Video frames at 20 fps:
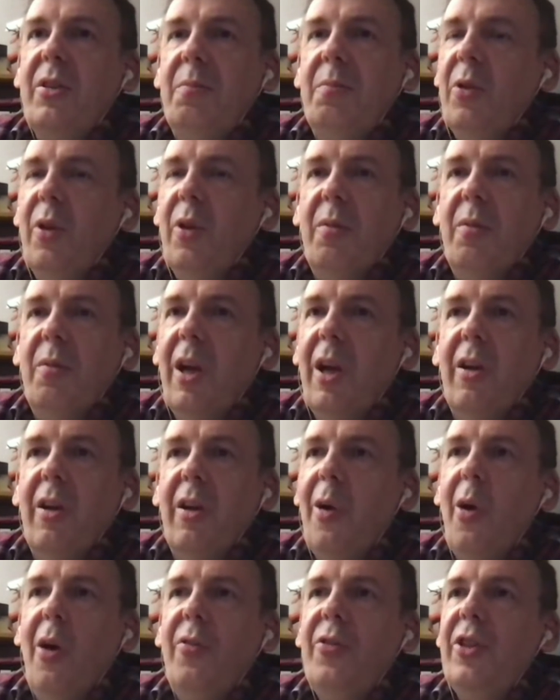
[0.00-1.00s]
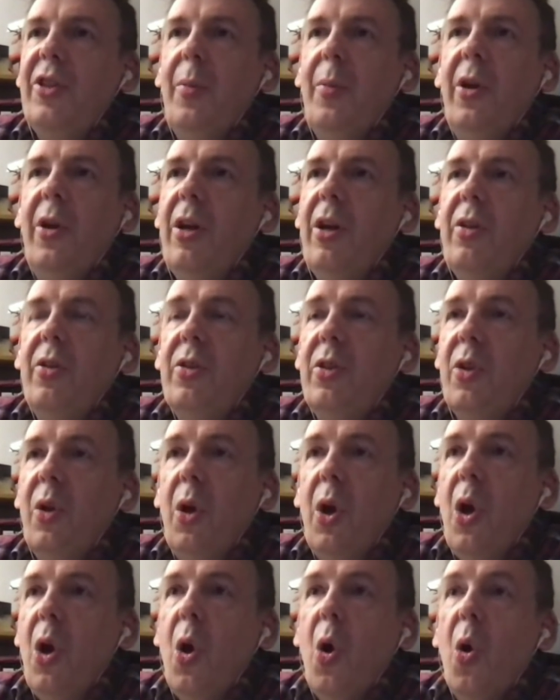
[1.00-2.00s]
Or we just, go off somewhere
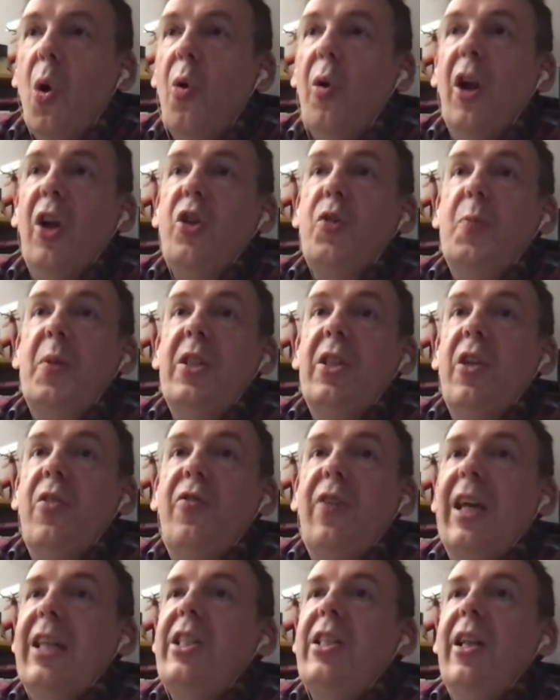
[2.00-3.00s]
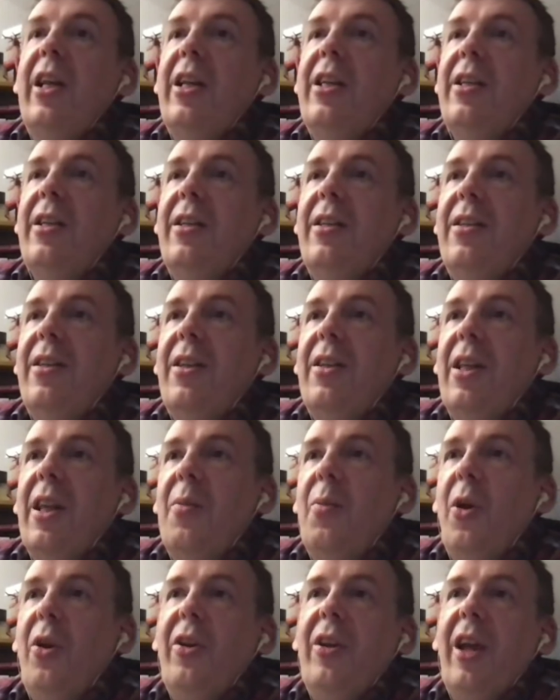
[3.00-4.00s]
else, or else be so fascinated
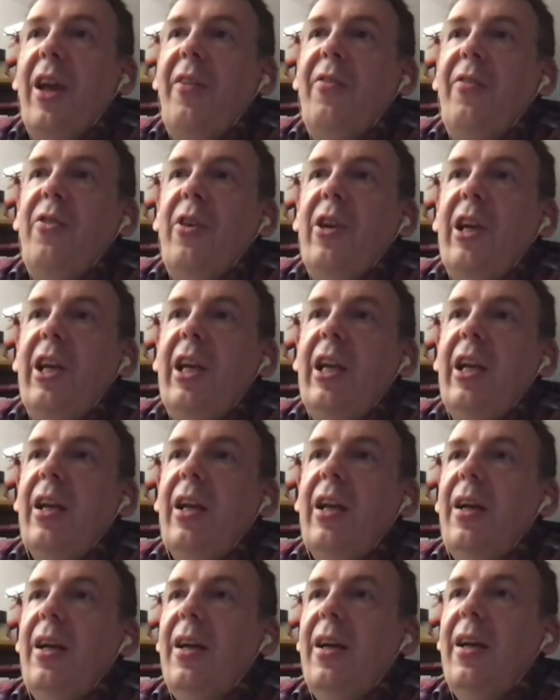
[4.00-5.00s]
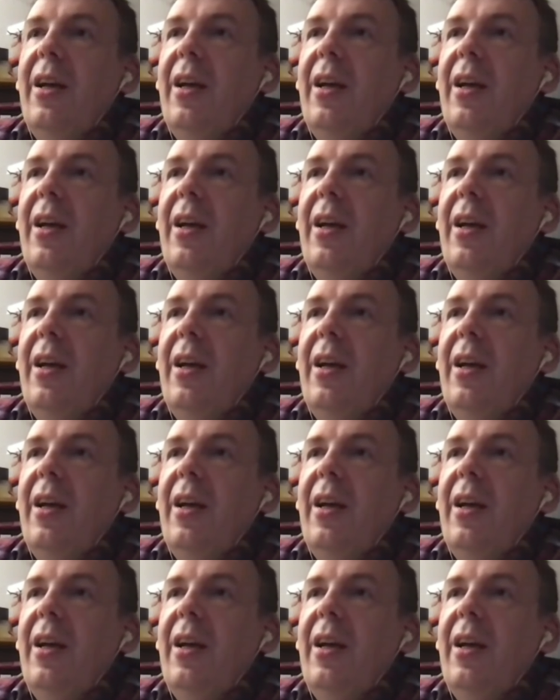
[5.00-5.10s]
that they want every